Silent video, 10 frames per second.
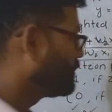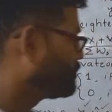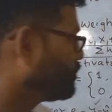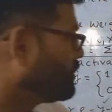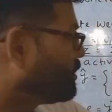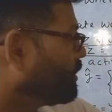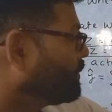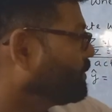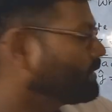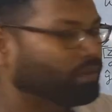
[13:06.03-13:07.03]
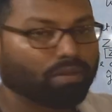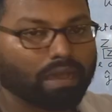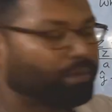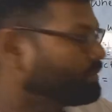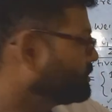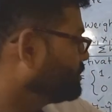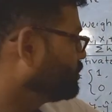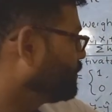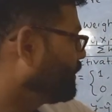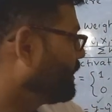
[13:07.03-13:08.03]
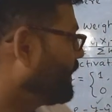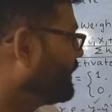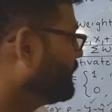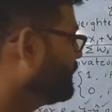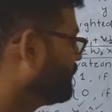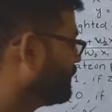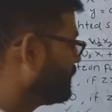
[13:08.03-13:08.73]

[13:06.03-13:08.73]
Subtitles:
So your W1 how much? 0.9